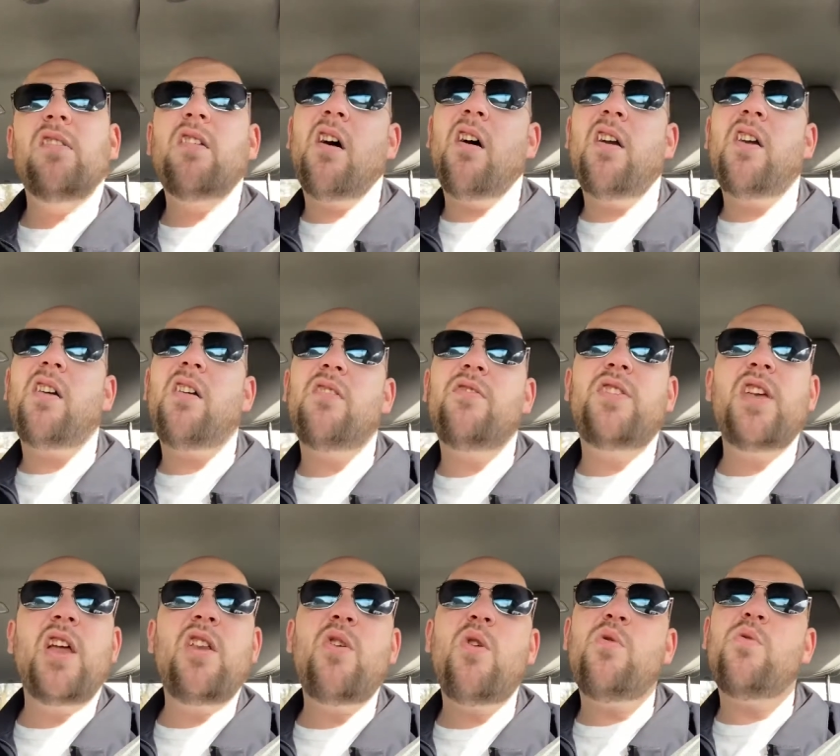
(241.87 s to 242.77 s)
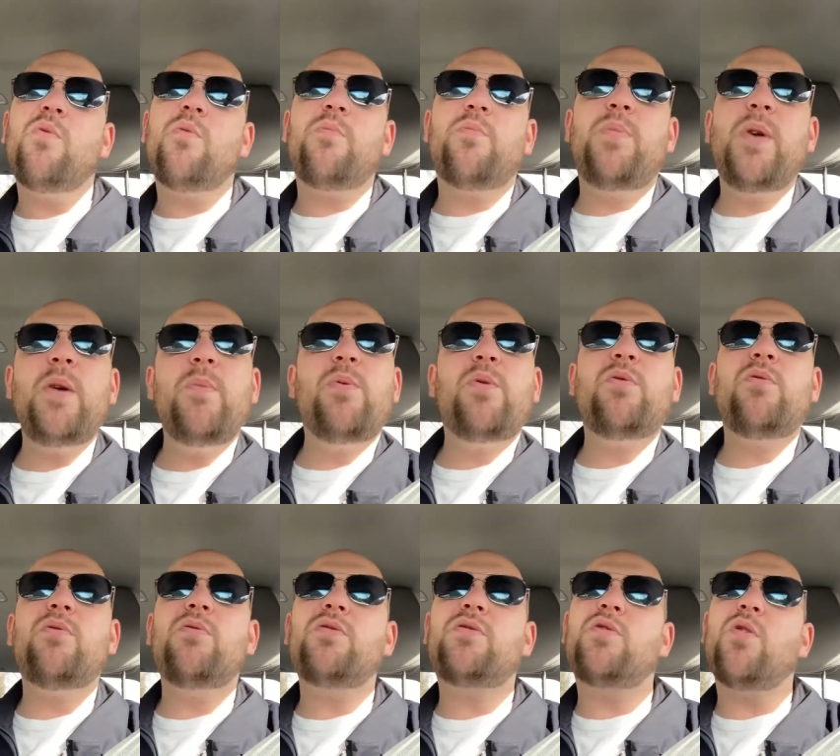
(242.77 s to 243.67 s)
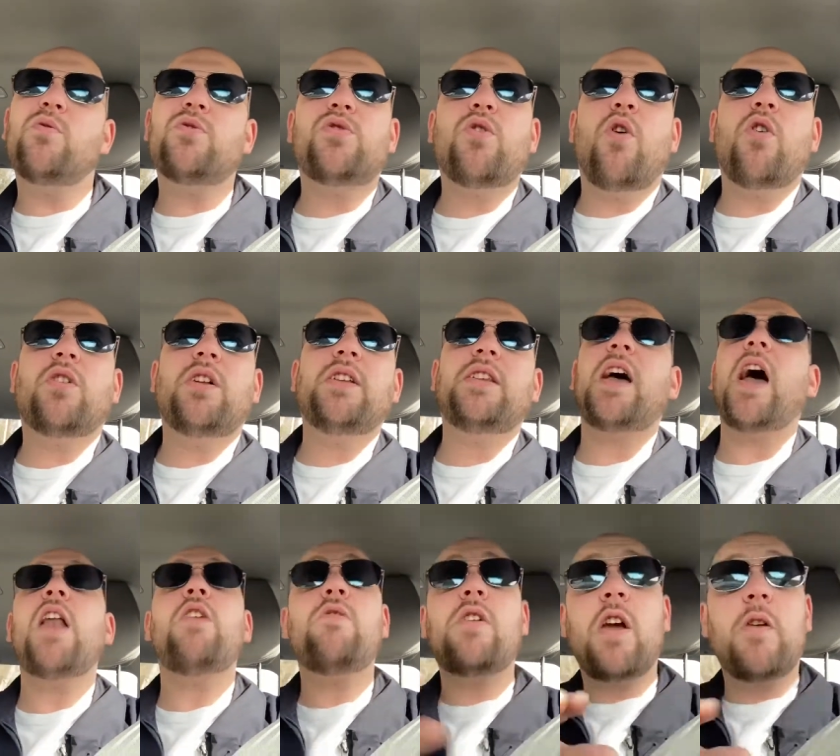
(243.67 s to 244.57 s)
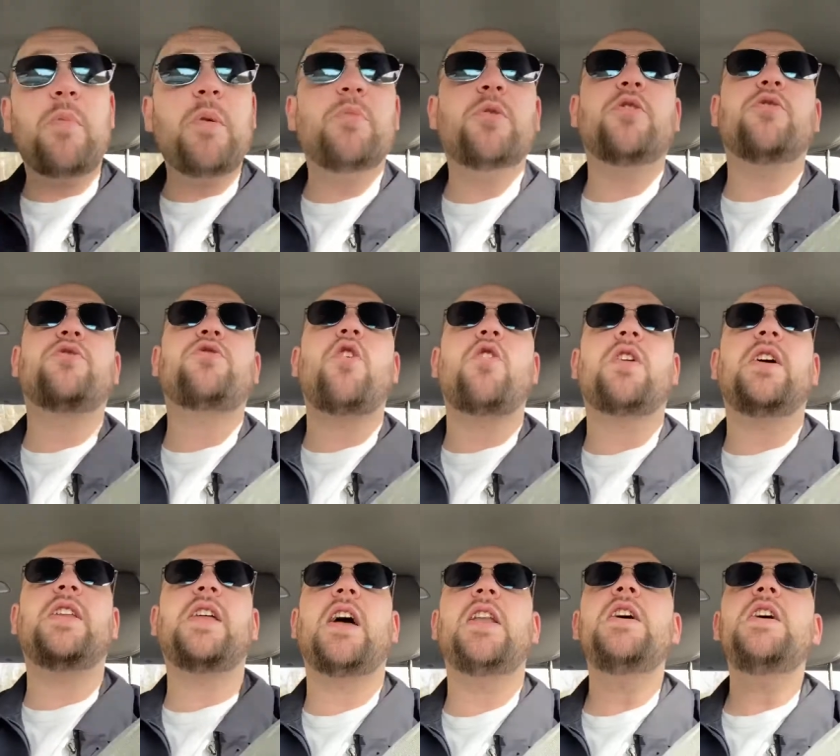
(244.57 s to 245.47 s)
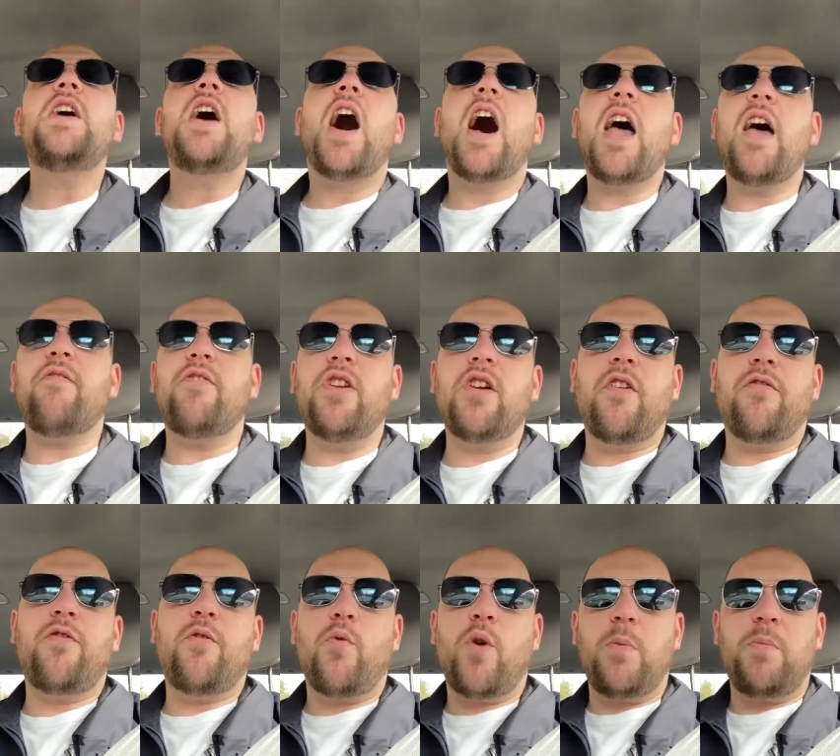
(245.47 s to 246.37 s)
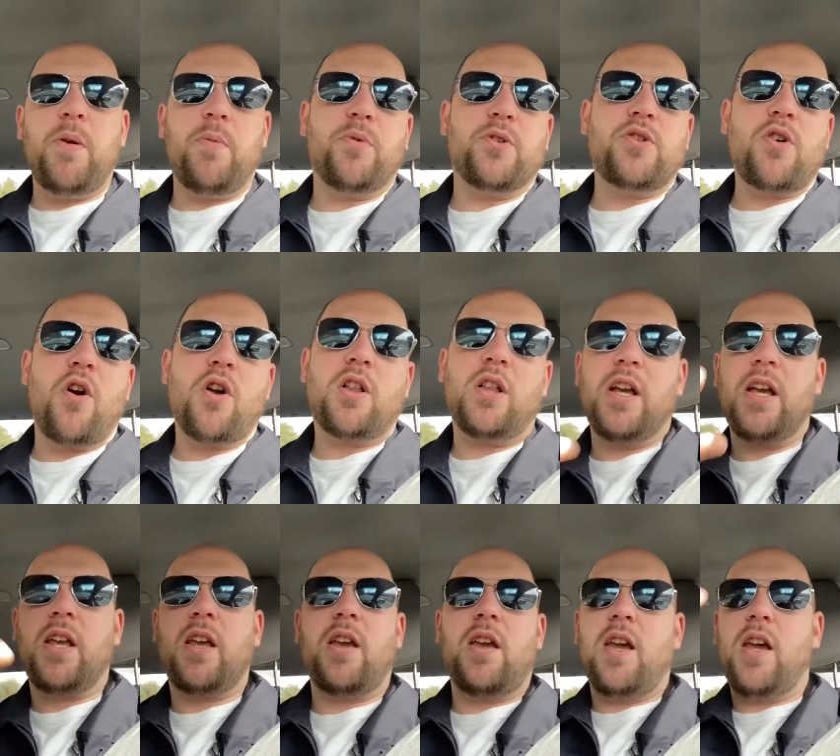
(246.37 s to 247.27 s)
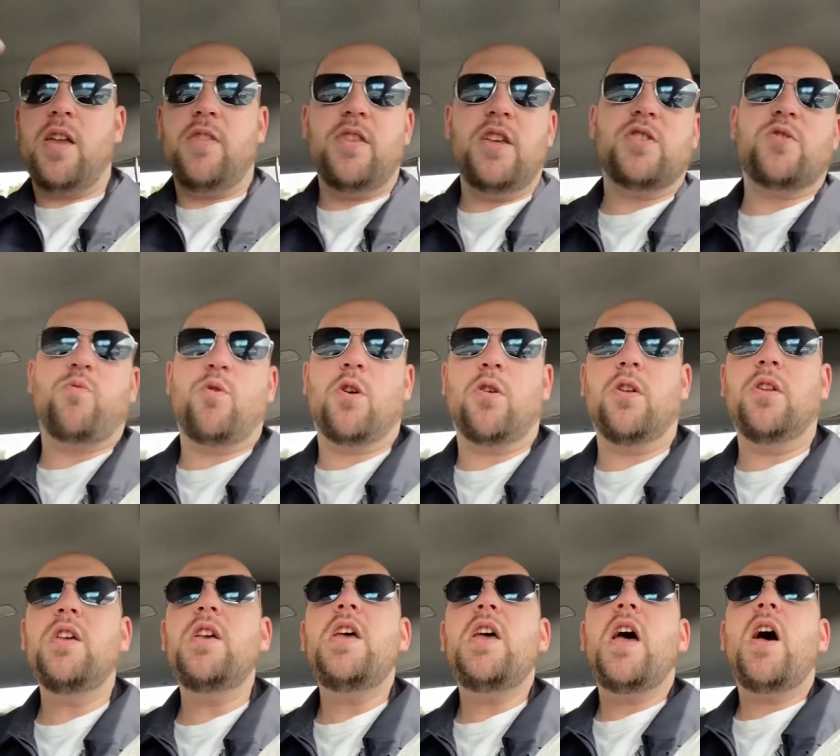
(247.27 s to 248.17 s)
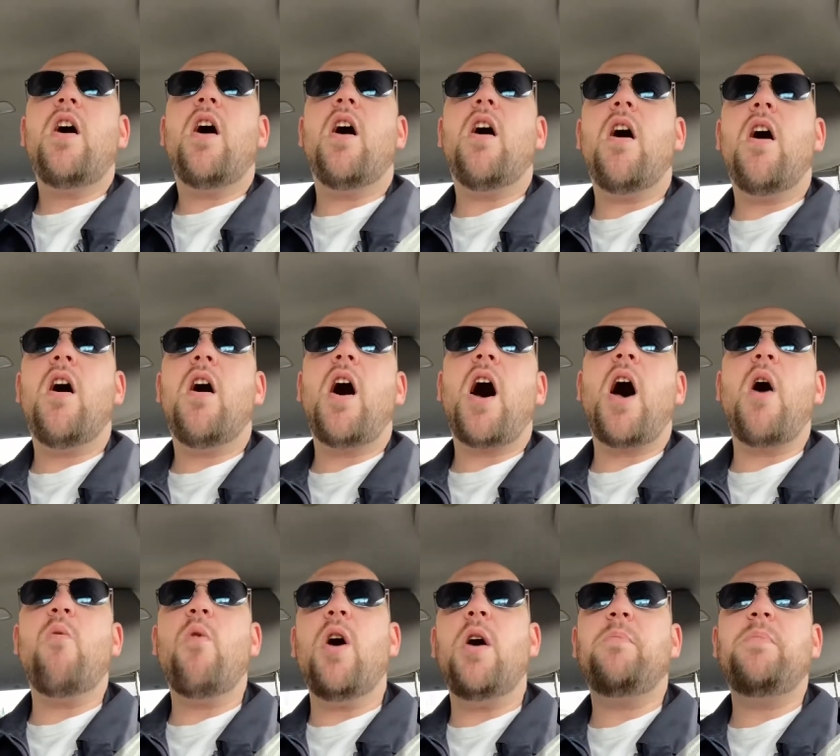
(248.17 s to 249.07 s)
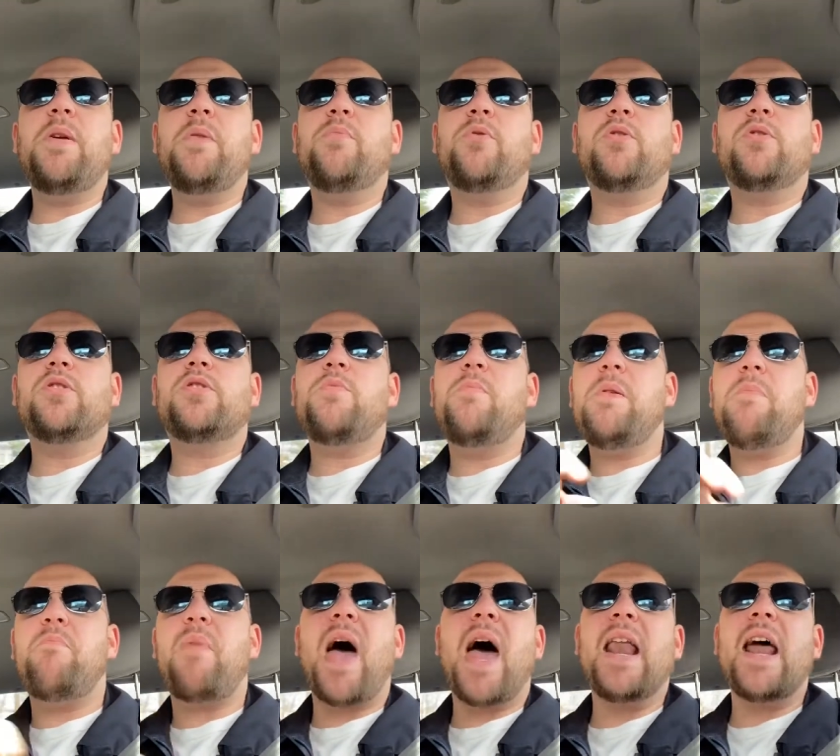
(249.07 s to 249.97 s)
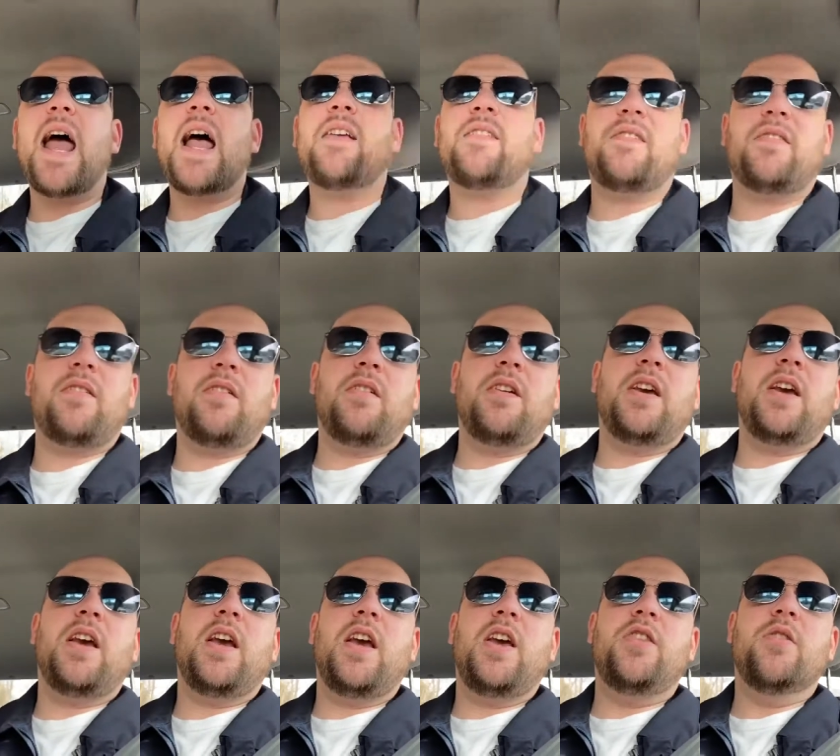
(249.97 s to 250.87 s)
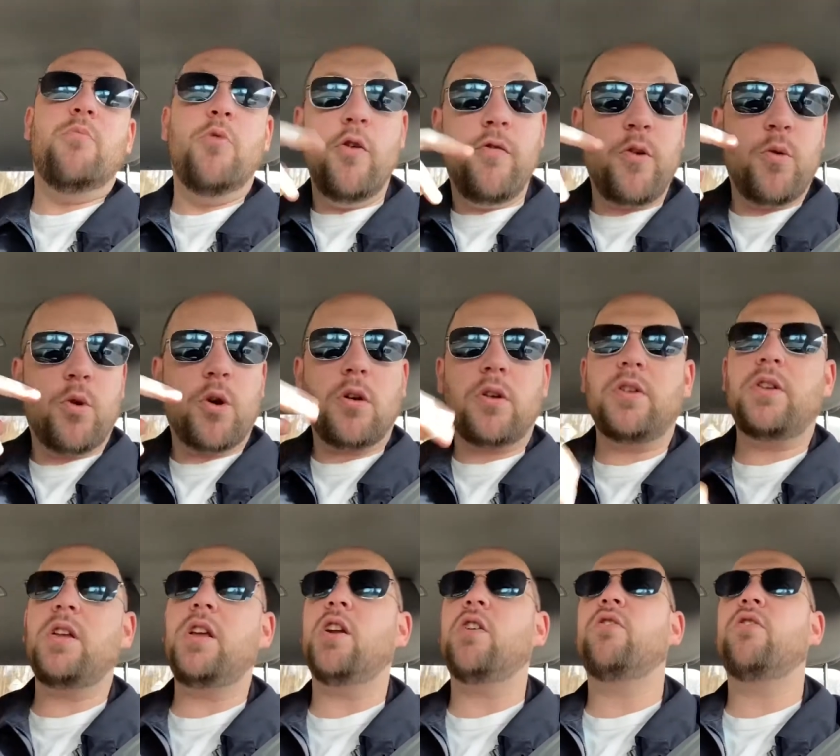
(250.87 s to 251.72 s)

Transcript: Like, they don't, people don't talk like that. I don't care people don't talk like that. I have enough of what people talk like in this world. Uh, I want people to be badass in the movie world, you know?